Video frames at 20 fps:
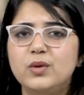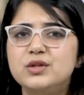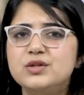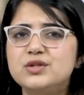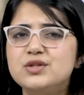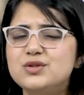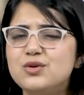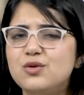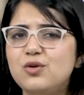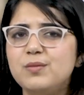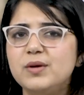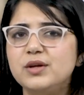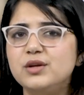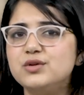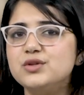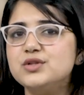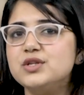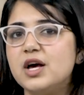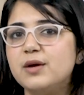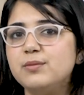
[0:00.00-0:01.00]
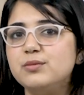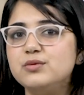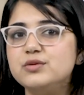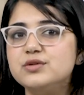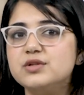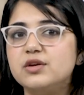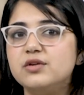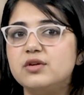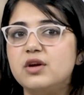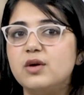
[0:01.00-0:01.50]
With so many
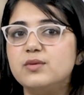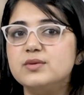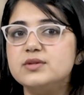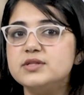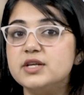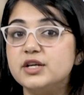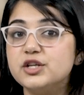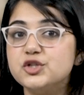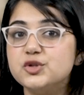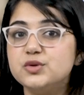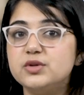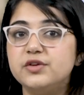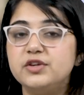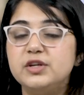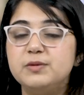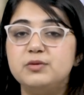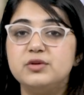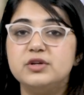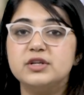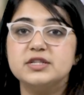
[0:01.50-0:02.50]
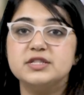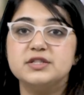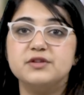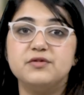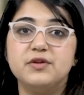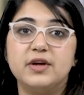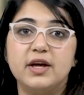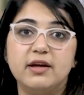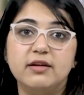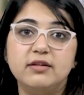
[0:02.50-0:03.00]
taboos around sexual and
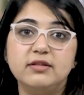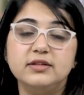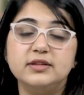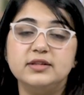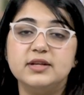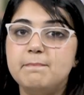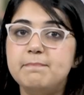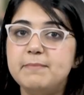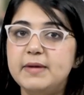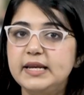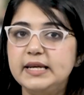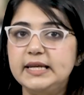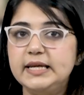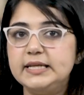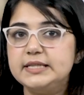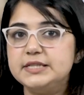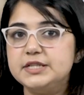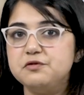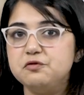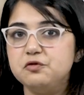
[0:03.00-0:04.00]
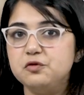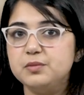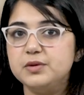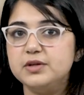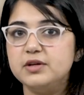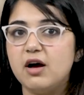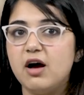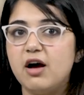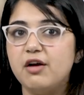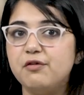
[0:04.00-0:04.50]
reproductive health, many Indian
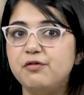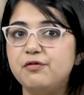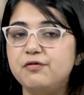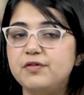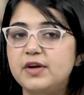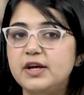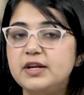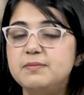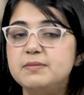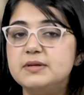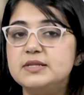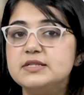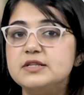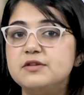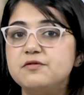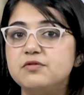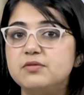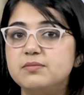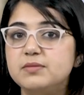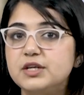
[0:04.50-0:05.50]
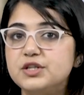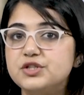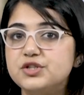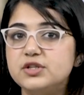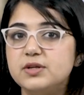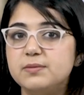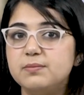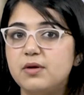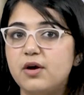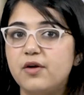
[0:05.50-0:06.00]
women are fed
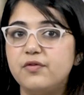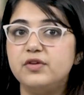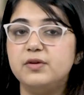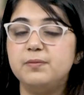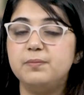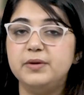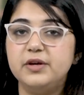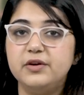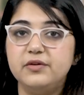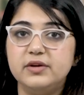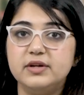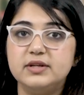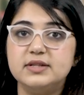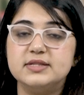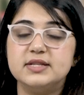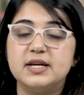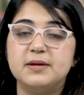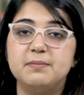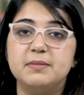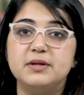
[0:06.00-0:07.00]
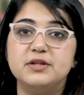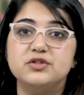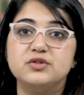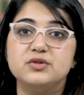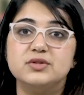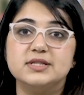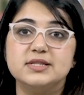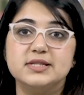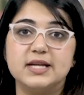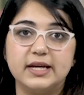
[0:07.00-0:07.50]
misinformation about their periods and
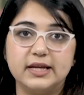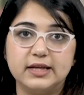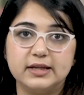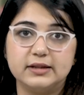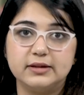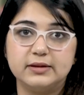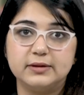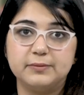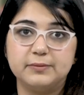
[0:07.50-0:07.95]
menstrual cycle.